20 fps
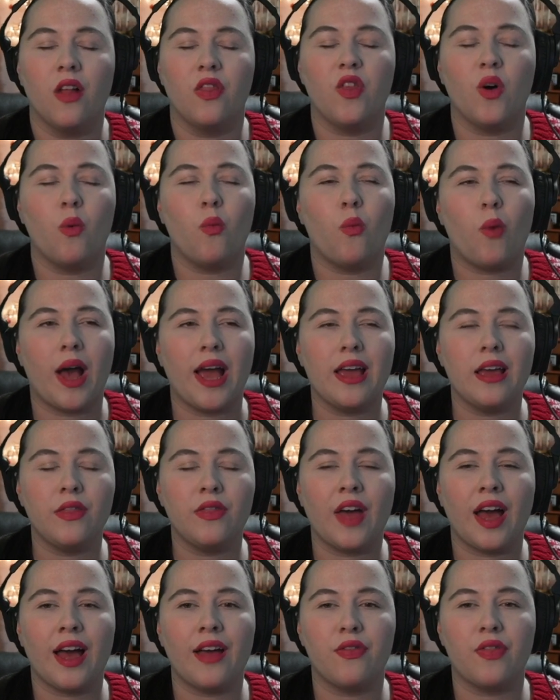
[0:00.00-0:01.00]
the way
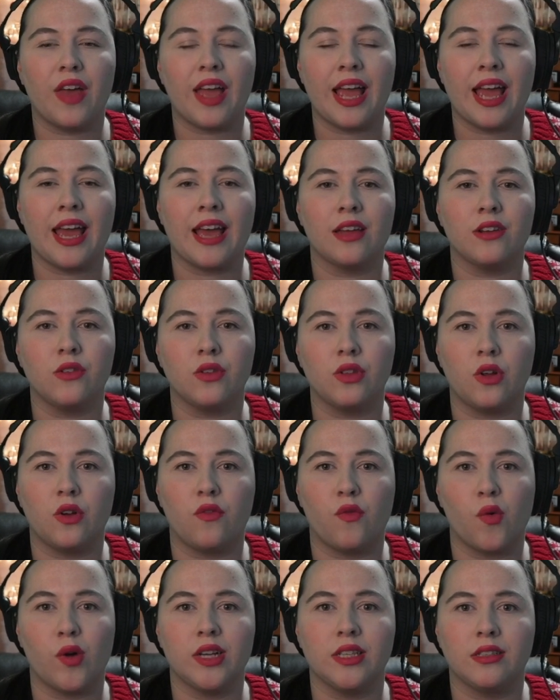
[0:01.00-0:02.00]
that they handle
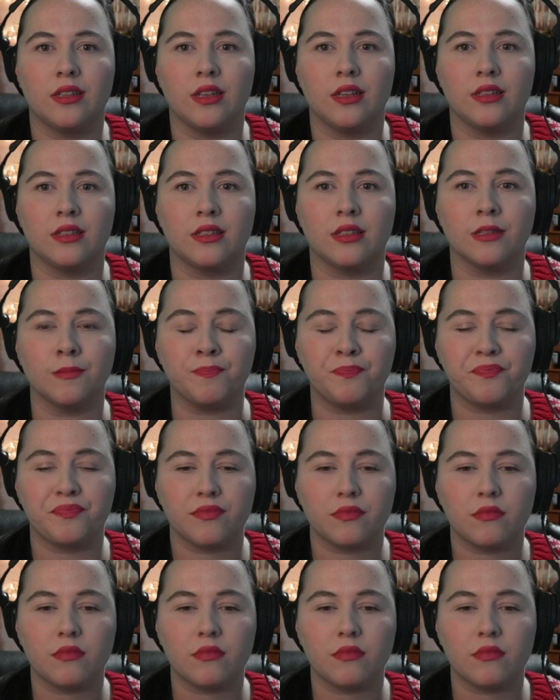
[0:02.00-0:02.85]
their voices